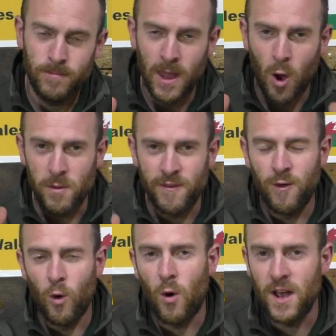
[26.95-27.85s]
Now
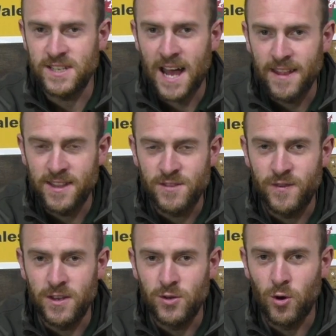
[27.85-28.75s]
before I start this
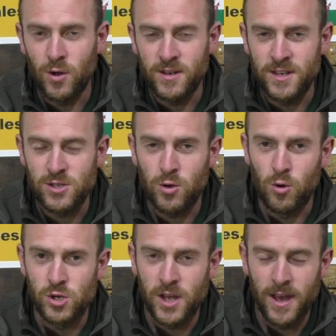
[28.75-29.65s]
video,
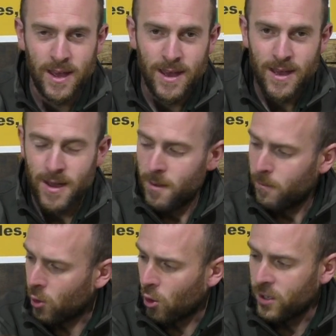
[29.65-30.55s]
disclosure,
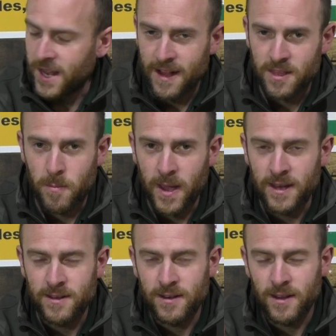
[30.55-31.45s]
Protek the
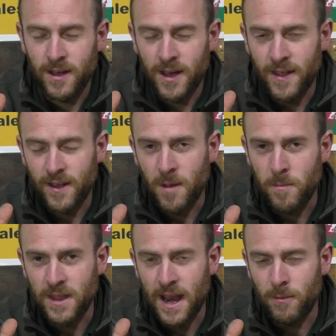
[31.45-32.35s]
paint, the
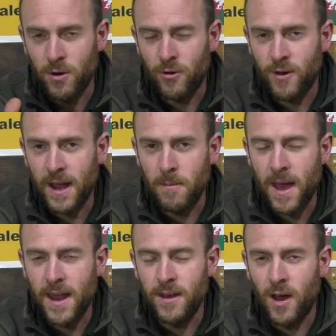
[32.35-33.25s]
company that I'm going to
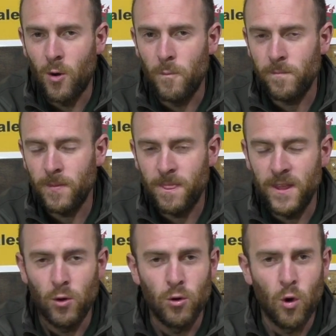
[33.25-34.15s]
recommend now,
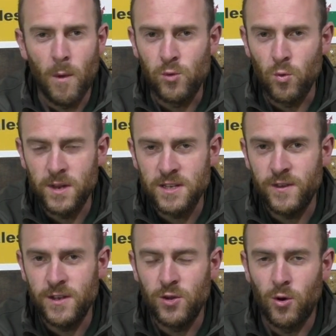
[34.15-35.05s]
they don't know I'm doing this
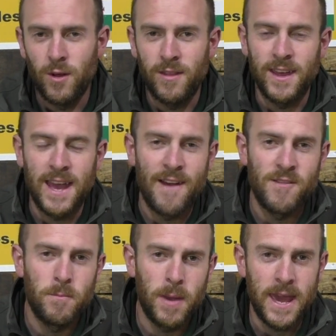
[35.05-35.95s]
video, they
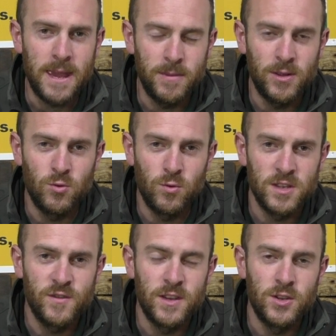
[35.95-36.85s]
haven't paid me to do
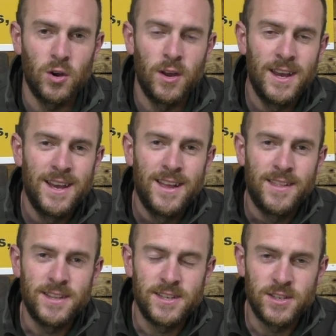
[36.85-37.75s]
this video.
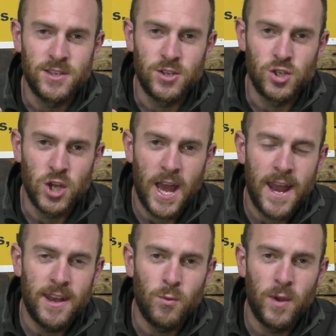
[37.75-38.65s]
This is a
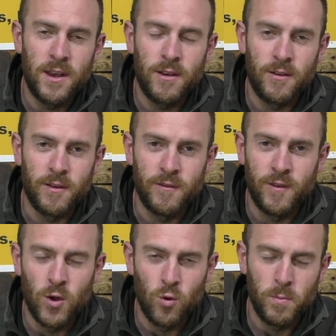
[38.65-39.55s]
genuine
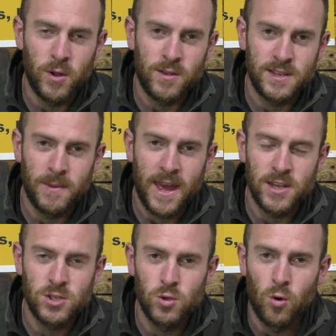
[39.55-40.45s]
review because I'm getting
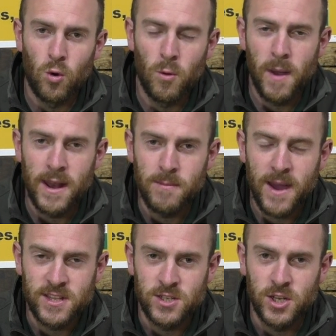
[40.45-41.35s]
so many
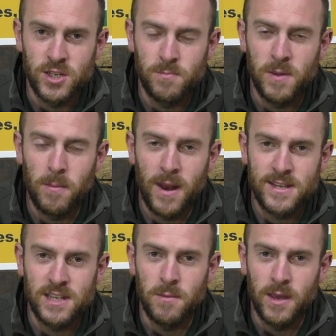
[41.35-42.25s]
messages, people
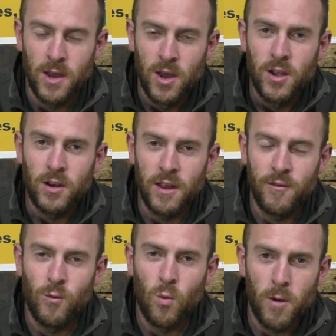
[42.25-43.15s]
asking me,
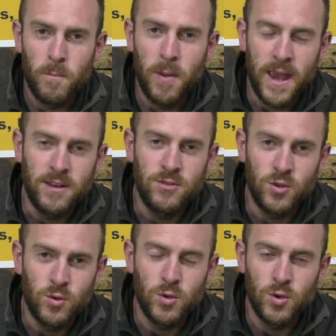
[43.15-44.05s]
Griff, what paint do
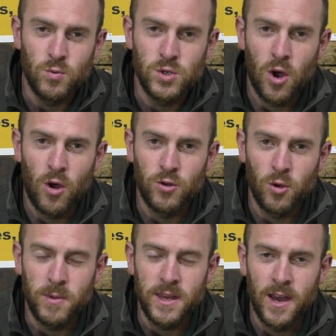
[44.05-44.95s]
you use on
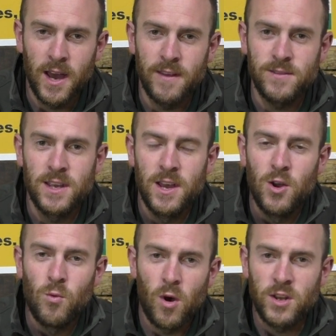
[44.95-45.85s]
your beehives?
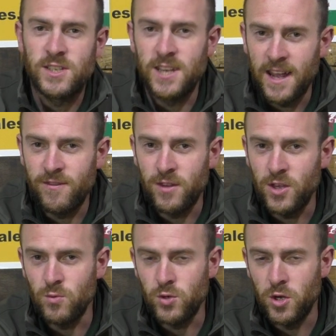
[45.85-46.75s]
What's safe to
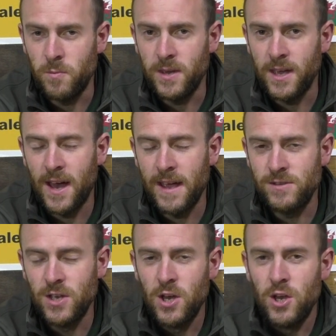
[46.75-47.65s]
use on your beehives?